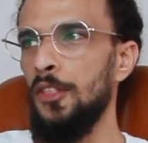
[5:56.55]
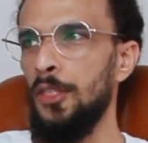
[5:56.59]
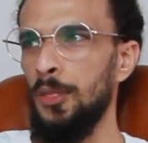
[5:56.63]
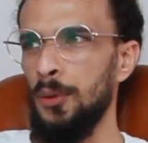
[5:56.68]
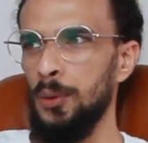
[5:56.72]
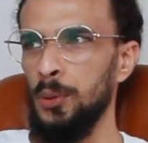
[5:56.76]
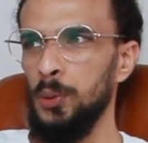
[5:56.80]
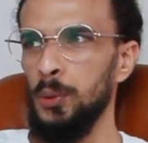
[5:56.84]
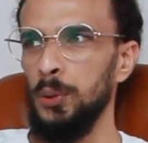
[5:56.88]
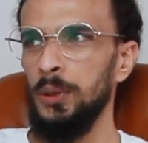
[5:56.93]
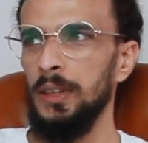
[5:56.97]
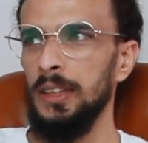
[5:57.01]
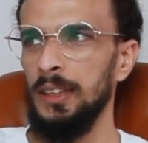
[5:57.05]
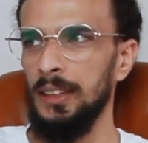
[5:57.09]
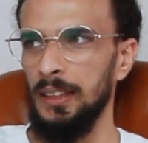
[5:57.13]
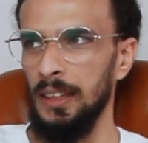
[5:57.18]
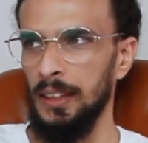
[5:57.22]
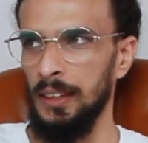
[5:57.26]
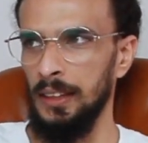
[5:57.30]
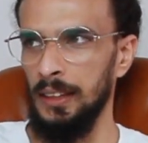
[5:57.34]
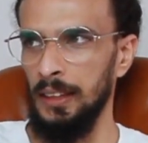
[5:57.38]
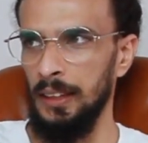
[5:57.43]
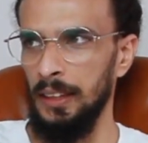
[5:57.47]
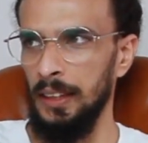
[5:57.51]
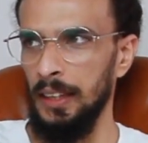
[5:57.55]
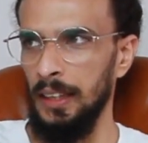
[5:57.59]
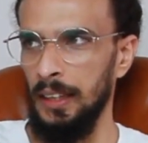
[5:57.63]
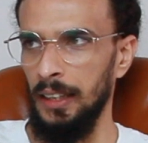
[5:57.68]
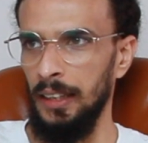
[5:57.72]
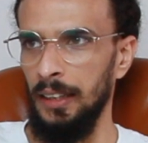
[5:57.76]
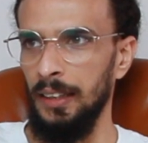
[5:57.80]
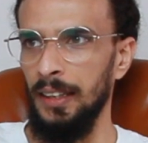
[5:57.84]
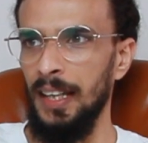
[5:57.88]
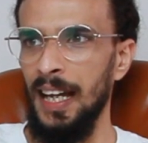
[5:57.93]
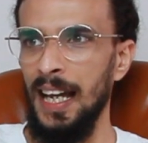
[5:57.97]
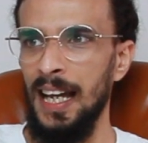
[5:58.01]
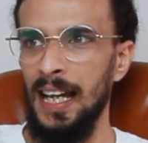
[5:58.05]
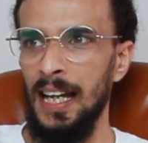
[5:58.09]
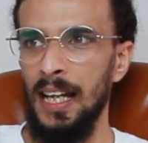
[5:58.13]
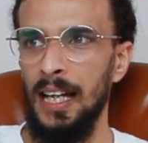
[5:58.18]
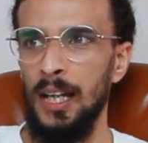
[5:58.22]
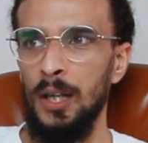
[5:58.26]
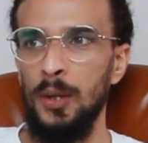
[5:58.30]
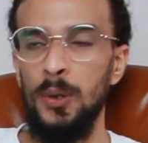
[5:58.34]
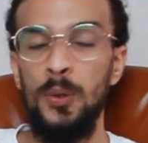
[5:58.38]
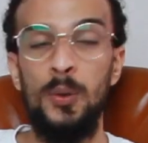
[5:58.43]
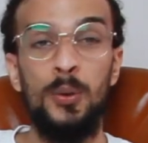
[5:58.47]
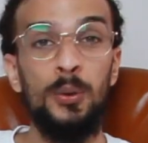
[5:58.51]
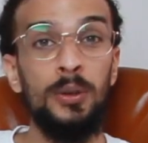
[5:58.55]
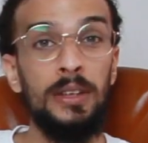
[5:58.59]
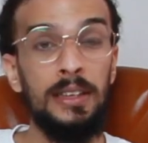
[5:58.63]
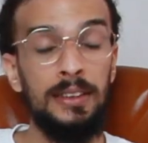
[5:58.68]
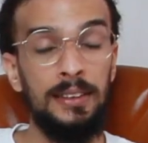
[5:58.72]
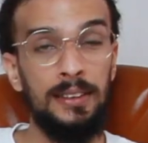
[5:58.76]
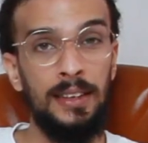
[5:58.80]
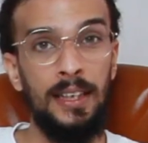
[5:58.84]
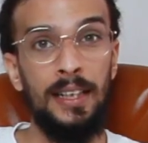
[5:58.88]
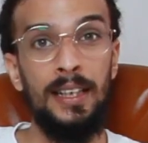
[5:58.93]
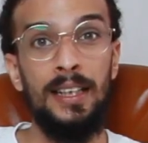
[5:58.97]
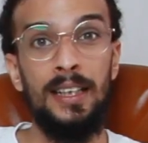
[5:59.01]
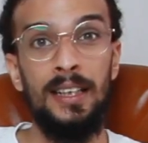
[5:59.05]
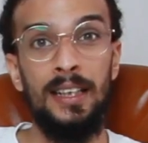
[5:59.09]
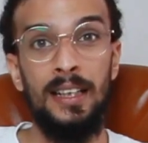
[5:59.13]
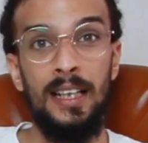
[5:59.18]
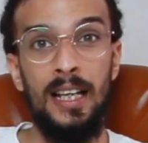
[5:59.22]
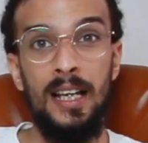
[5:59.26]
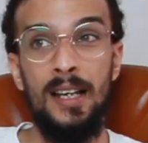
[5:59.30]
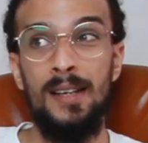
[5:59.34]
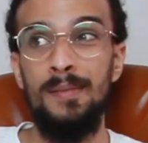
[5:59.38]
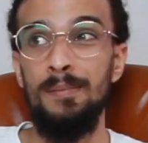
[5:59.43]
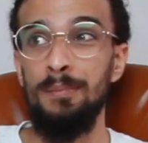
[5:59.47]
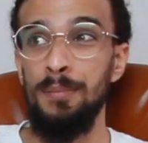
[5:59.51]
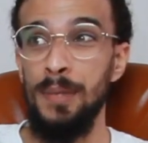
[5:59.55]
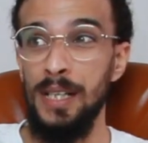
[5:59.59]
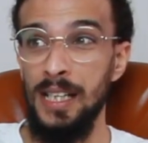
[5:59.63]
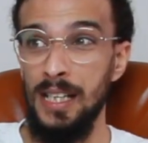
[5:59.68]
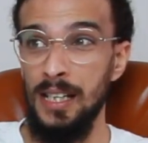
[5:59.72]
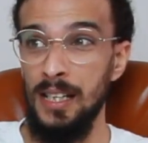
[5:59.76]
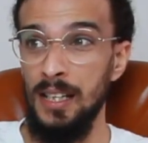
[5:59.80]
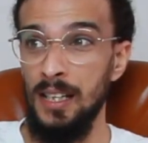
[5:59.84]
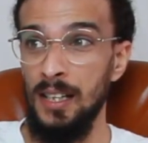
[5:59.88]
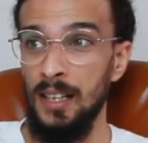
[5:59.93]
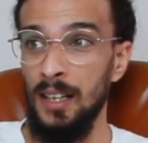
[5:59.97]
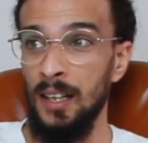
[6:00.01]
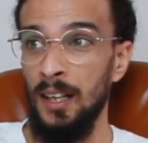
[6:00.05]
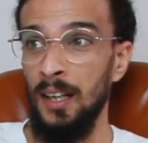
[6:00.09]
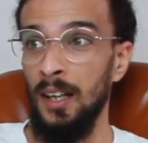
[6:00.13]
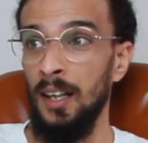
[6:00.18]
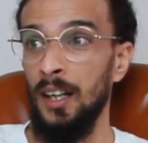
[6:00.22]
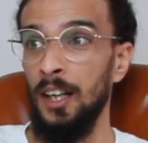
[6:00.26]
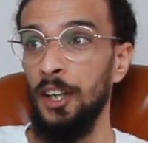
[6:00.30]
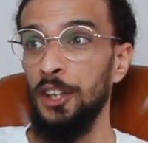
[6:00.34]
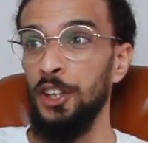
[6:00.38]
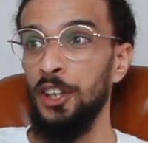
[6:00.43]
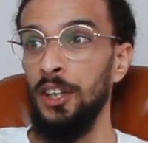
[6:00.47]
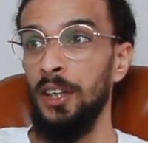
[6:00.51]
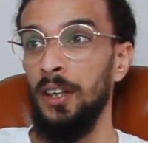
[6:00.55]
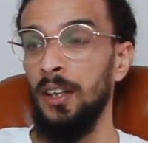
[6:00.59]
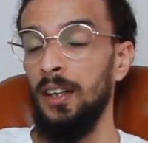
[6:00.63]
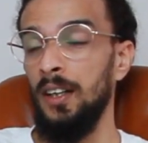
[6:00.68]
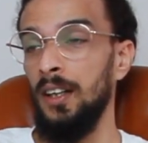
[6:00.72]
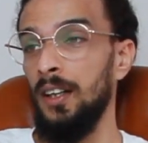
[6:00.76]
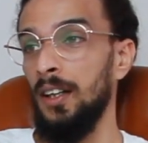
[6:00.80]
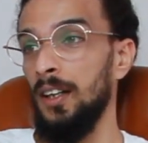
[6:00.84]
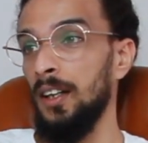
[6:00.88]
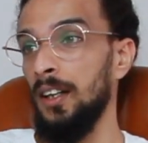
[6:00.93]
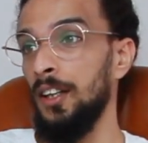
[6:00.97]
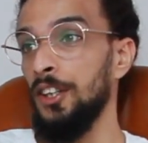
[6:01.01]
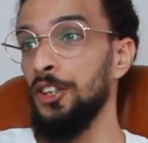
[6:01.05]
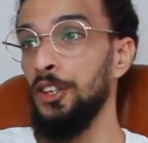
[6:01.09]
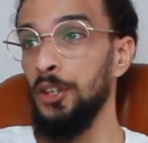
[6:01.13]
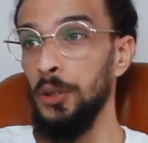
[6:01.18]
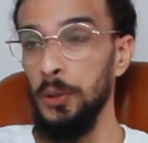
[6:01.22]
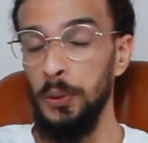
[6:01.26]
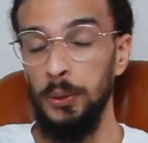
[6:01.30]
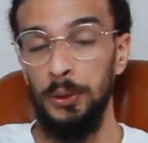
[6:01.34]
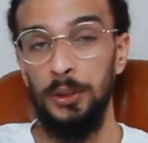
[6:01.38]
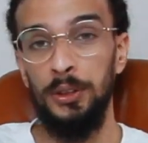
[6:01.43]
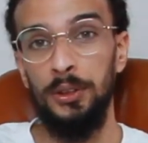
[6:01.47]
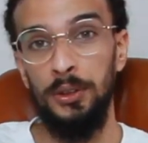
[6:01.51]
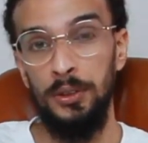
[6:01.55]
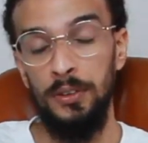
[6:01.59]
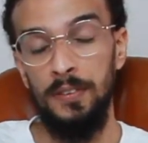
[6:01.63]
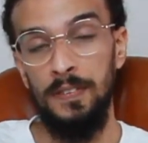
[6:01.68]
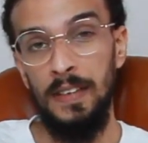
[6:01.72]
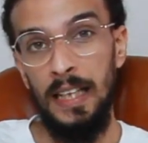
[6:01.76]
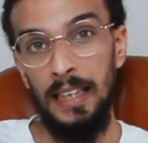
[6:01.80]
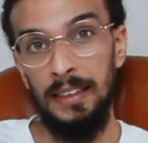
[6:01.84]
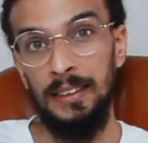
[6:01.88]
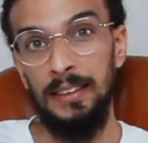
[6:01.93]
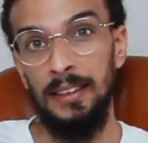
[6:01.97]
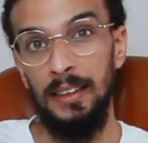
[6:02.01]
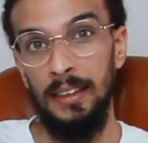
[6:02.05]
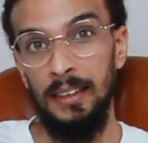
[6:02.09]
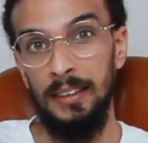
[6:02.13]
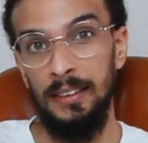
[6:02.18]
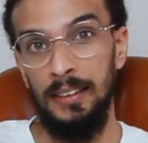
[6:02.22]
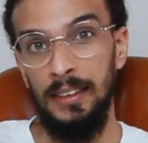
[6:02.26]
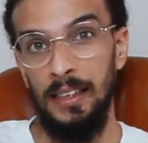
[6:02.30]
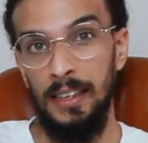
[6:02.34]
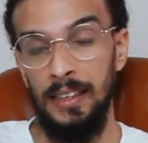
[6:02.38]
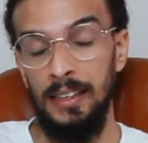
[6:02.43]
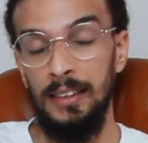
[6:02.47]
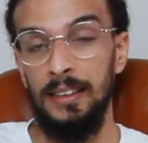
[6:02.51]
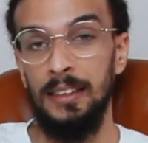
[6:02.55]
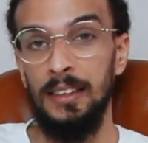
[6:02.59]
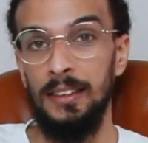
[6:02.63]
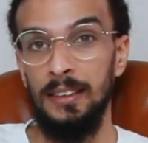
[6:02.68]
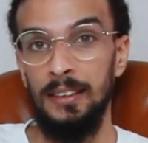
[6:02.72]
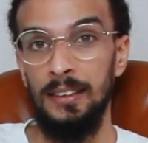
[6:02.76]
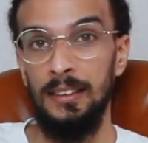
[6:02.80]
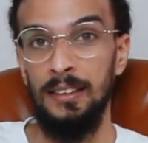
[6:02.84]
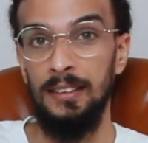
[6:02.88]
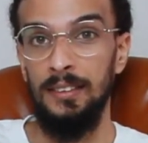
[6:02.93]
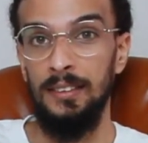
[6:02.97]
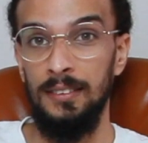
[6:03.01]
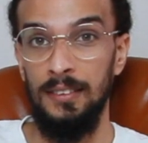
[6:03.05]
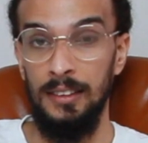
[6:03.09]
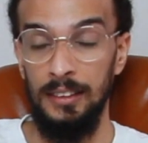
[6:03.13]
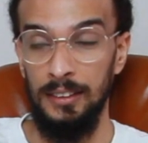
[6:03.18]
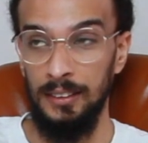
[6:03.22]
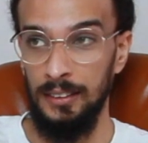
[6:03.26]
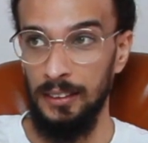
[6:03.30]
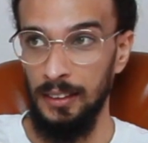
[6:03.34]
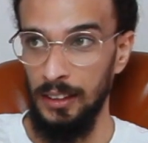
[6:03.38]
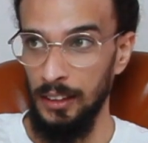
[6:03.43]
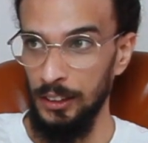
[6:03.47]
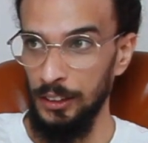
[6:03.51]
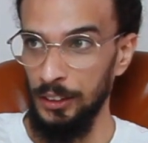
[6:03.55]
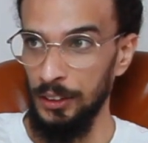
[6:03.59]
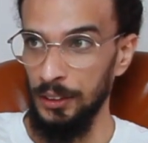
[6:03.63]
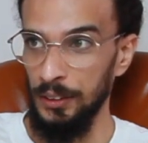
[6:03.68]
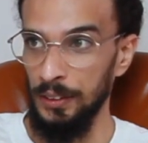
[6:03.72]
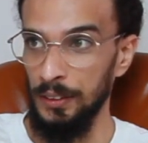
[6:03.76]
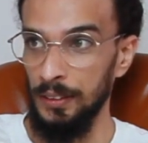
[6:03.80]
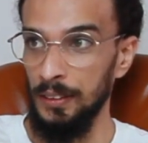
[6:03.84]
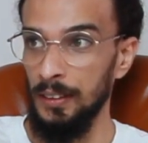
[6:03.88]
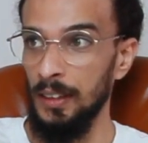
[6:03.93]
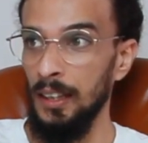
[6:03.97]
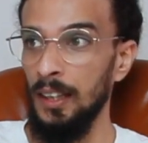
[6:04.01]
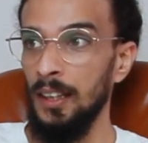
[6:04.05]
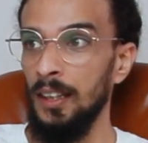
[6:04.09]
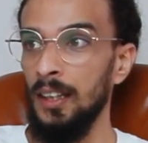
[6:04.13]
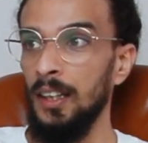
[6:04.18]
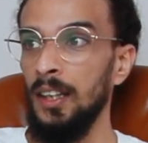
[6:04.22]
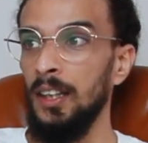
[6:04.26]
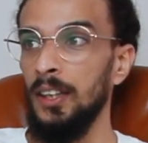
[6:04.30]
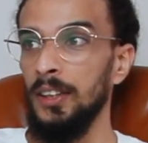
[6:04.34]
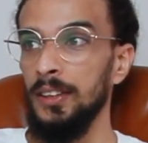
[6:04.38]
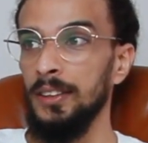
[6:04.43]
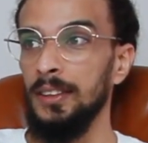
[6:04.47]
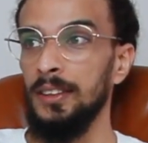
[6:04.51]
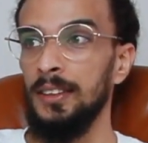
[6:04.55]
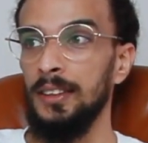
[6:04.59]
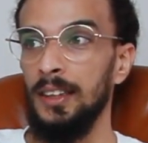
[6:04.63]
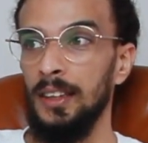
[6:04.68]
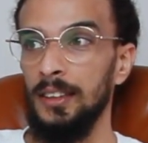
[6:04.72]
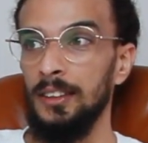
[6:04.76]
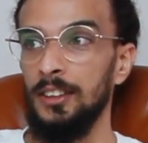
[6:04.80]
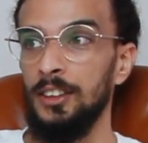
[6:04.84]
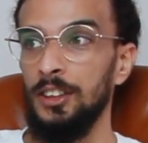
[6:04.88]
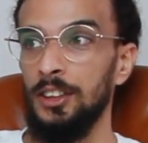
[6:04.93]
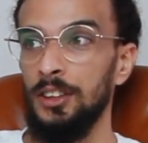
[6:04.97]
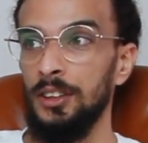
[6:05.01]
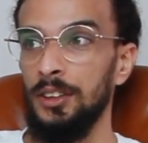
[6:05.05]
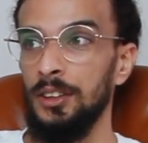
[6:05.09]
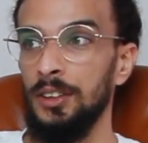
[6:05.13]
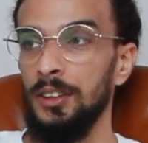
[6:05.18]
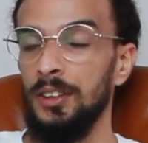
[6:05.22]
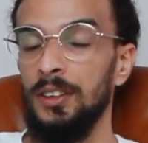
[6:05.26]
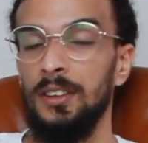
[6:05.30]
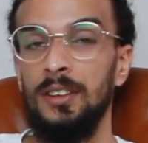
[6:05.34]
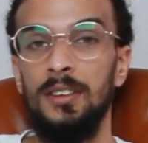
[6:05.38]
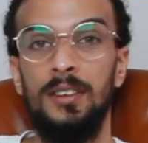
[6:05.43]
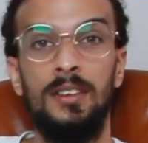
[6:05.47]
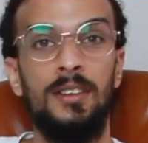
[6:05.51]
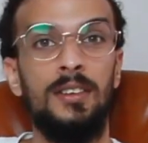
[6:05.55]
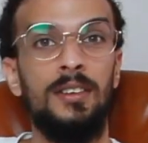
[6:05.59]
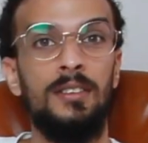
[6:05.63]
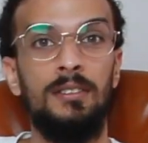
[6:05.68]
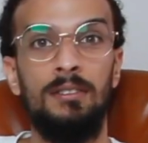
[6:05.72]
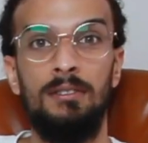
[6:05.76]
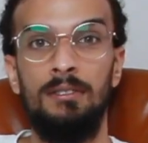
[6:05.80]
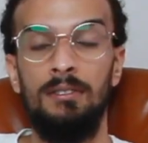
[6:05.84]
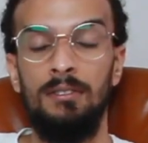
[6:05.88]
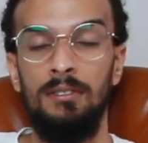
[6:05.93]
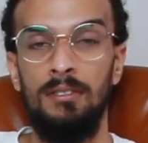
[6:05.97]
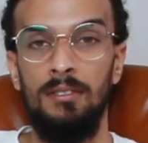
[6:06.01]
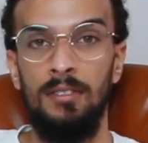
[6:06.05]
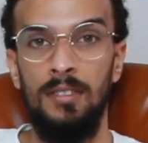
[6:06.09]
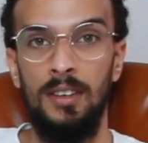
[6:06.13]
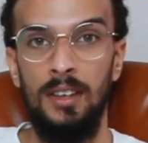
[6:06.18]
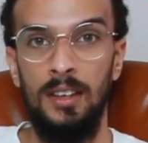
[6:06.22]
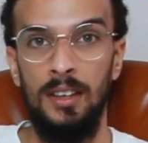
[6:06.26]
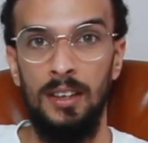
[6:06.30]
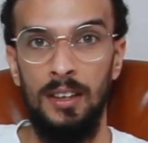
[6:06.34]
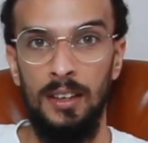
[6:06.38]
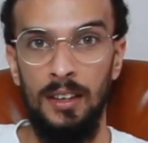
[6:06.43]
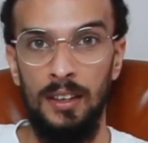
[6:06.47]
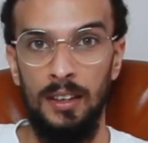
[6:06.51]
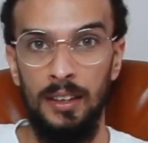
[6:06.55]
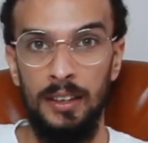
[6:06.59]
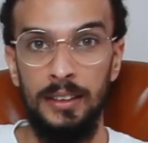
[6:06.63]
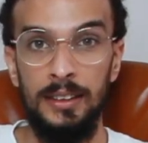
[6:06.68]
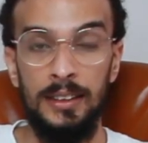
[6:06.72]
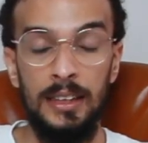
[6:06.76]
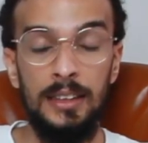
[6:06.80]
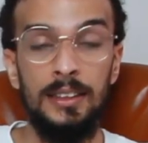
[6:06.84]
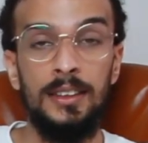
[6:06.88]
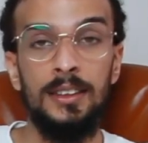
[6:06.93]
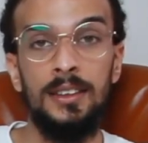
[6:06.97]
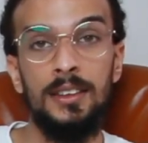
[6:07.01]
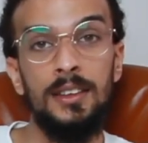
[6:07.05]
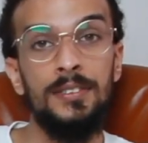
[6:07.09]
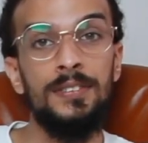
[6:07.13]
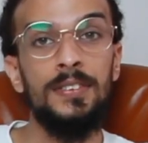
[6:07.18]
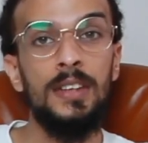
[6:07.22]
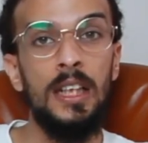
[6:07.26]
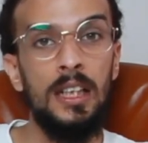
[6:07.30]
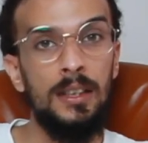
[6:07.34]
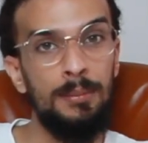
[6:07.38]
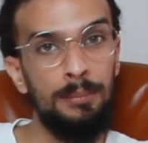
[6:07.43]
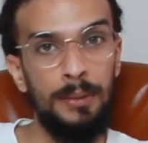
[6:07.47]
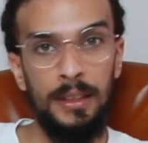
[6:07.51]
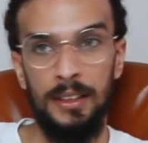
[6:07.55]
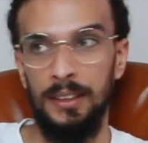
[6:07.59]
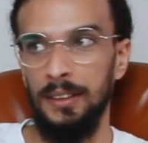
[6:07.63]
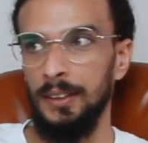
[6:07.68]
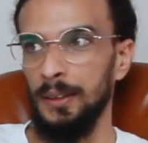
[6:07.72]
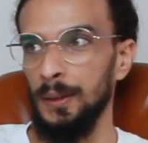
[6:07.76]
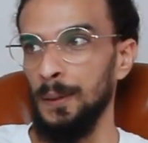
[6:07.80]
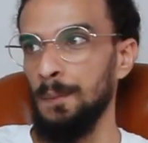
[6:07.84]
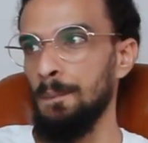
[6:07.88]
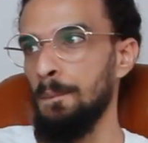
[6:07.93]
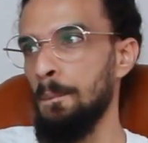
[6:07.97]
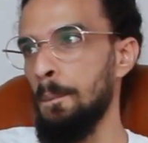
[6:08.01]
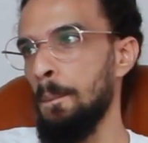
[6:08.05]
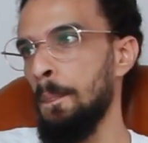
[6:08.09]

through design and how design can be used to facilitate a discussion on such sensitive topics.